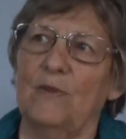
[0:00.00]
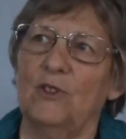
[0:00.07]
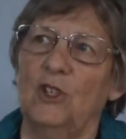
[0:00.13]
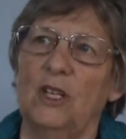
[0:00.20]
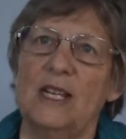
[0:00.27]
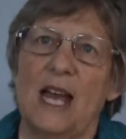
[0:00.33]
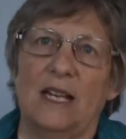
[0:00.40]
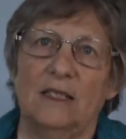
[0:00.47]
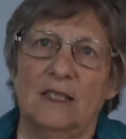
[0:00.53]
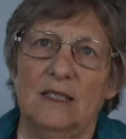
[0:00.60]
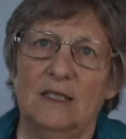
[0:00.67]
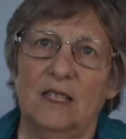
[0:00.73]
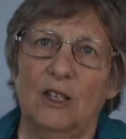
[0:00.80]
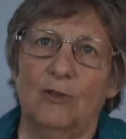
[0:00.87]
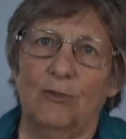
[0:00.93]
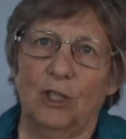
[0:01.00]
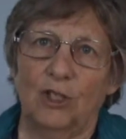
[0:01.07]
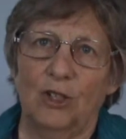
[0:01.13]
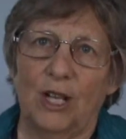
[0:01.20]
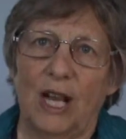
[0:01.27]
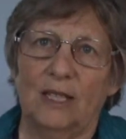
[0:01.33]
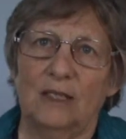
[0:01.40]
Gene Atkinson and
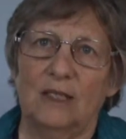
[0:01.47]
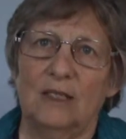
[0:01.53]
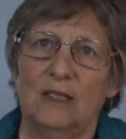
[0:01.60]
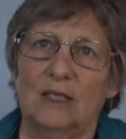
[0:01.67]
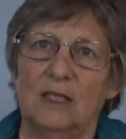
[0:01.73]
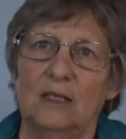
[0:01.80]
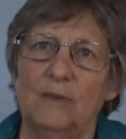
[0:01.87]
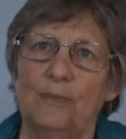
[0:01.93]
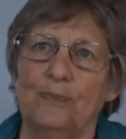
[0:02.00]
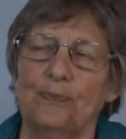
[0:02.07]
Richard Atkinson.